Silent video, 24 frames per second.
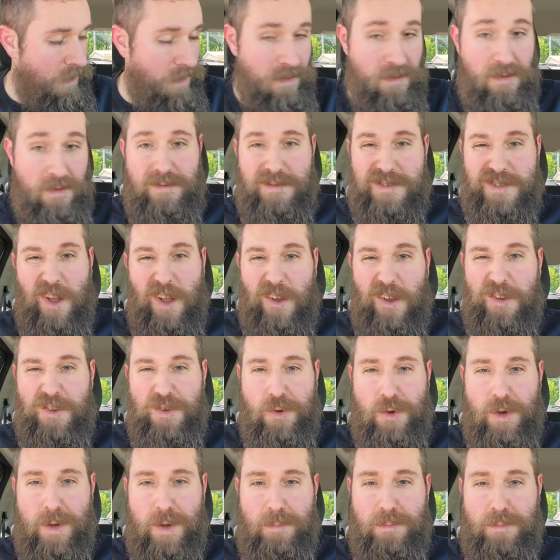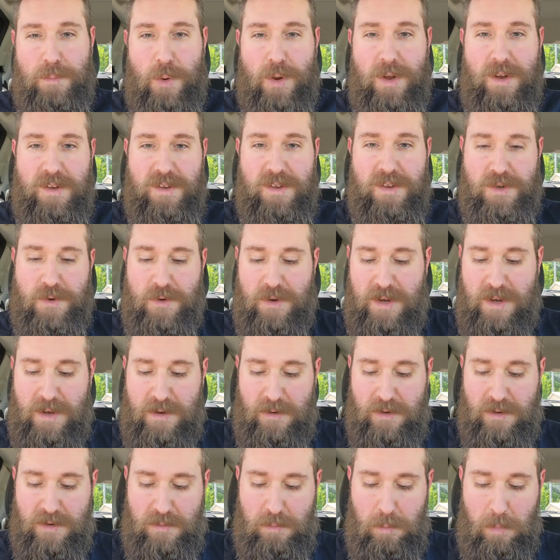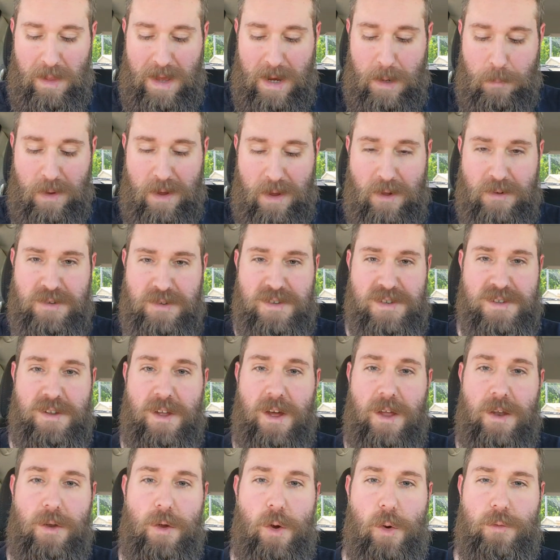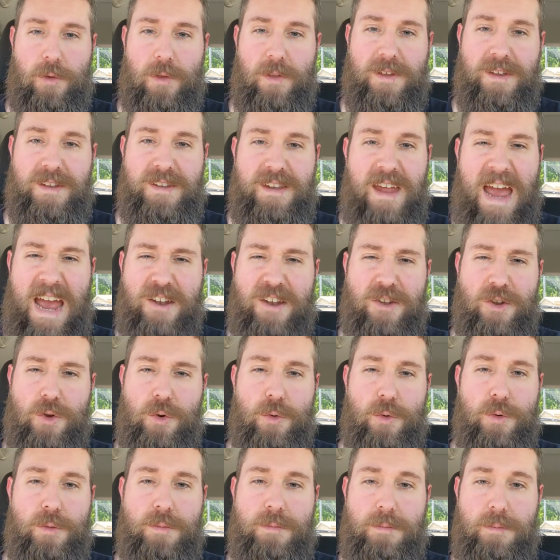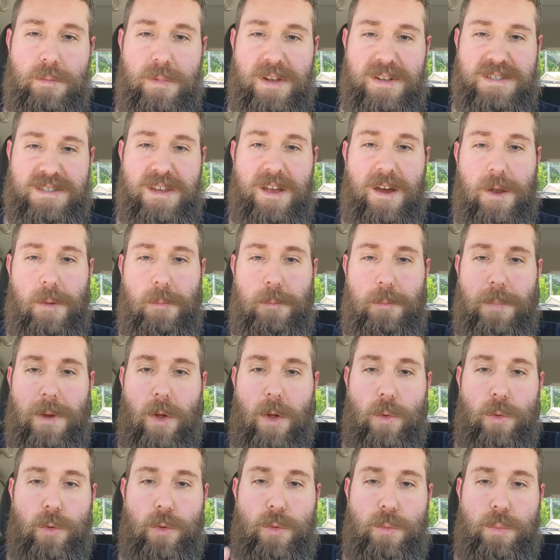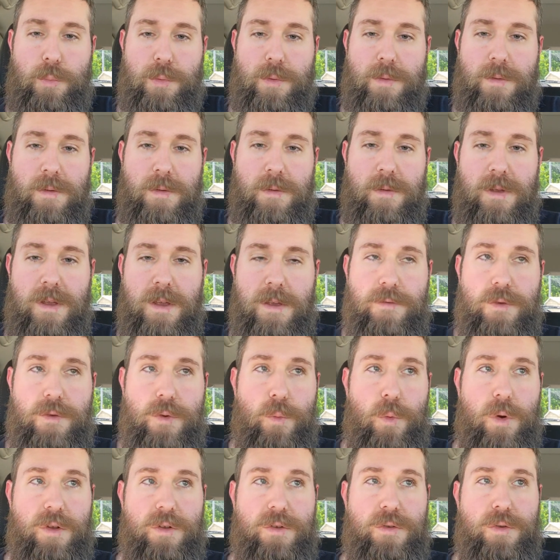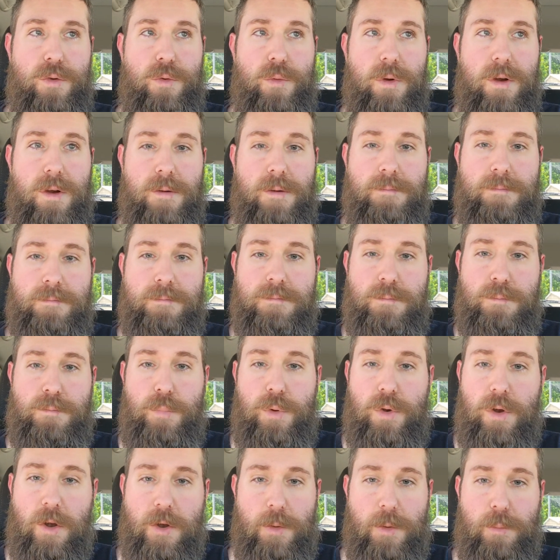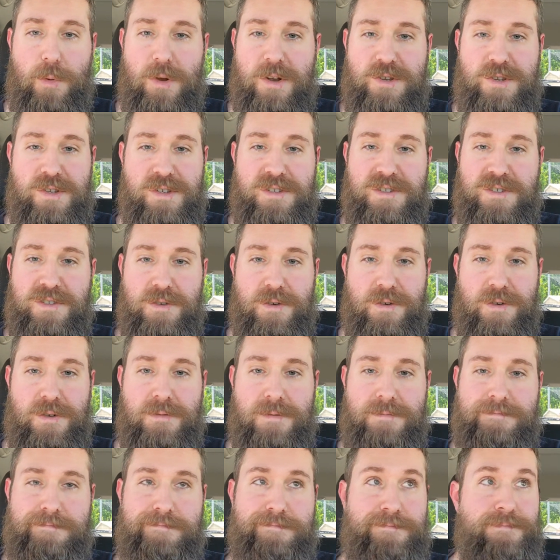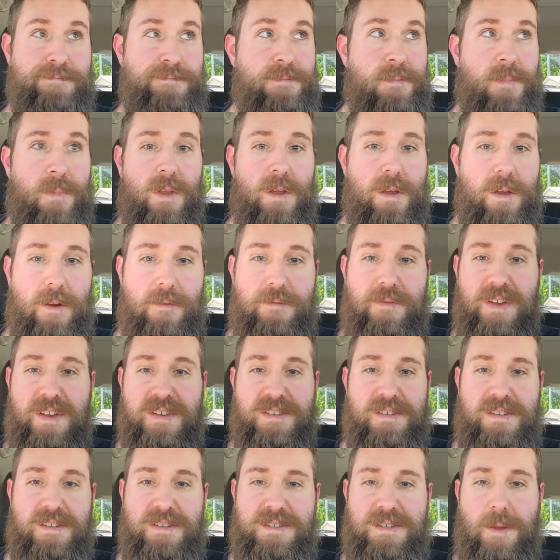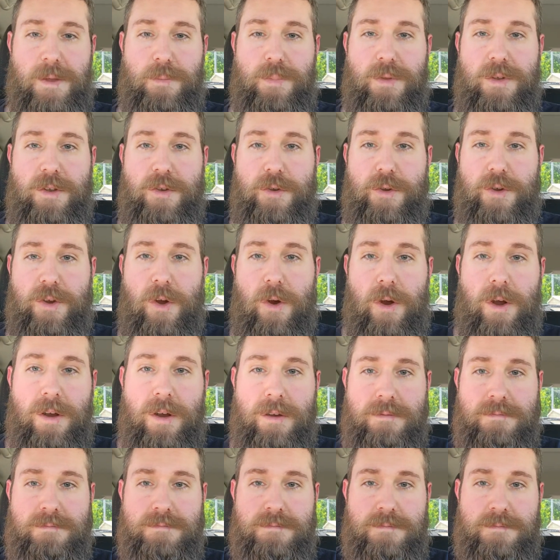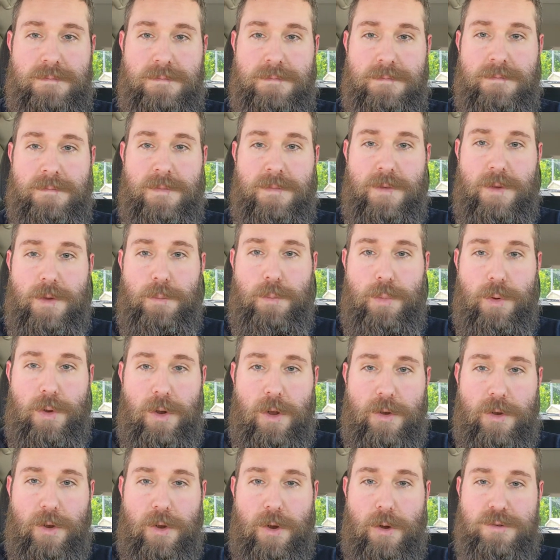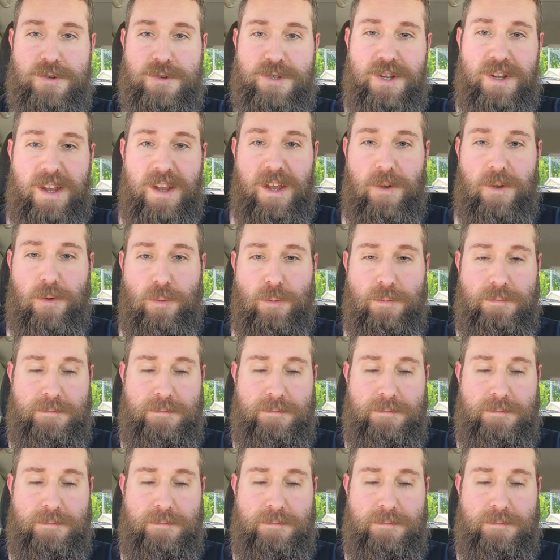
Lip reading: It's nondescript, pretty discreet, just black pouch. It's not overly tactical. It's got a belt loop if you want to put it on your britches or affix it to something in your car. Put it on your oh shit handle.